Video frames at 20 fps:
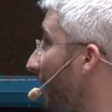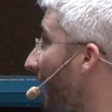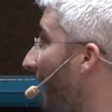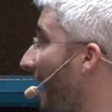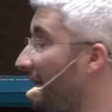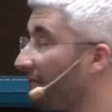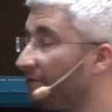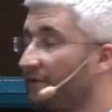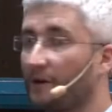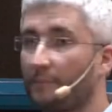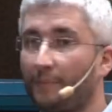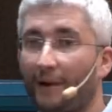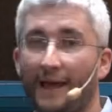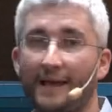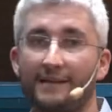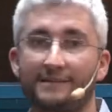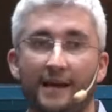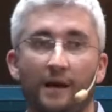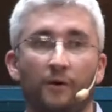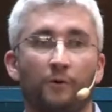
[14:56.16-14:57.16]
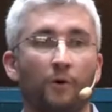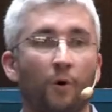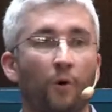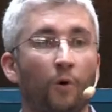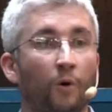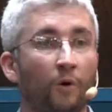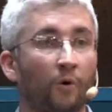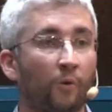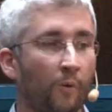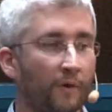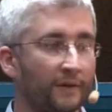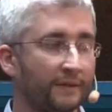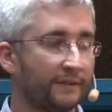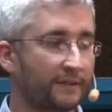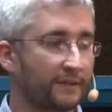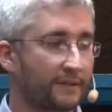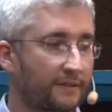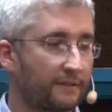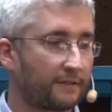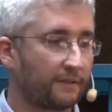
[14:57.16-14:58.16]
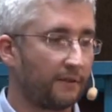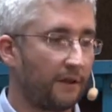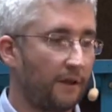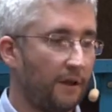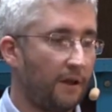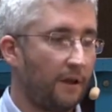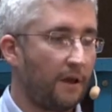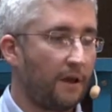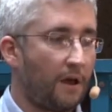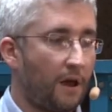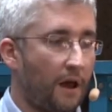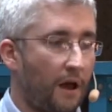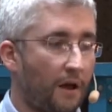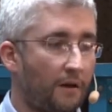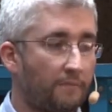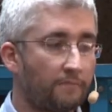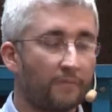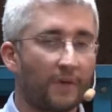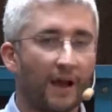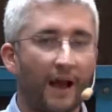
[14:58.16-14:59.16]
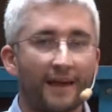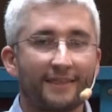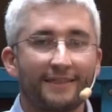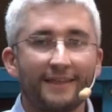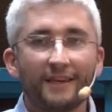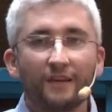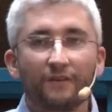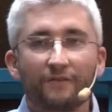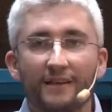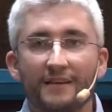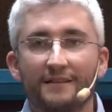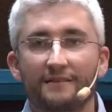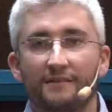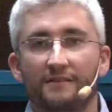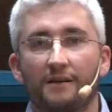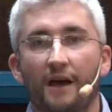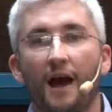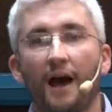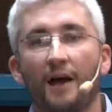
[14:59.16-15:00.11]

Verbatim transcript: behavior plays out all at once. Um, I think of this as a